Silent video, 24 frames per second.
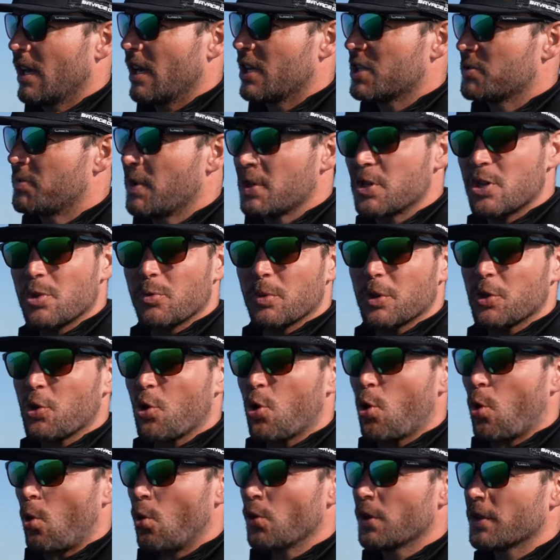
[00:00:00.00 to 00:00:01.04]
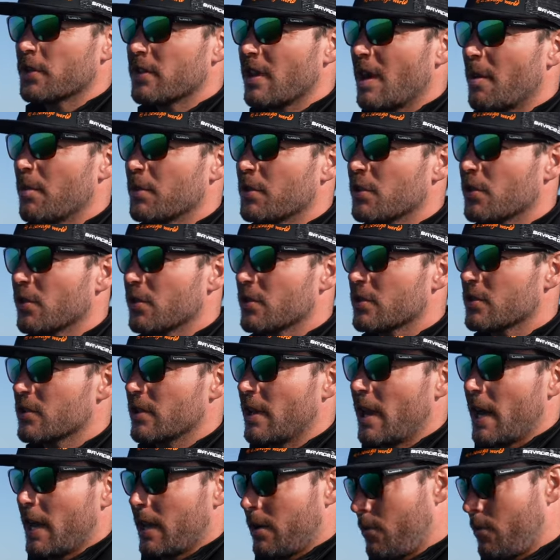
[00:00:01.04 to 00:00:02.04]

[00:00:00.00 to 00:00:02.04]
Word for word: Especially with colder temperatures like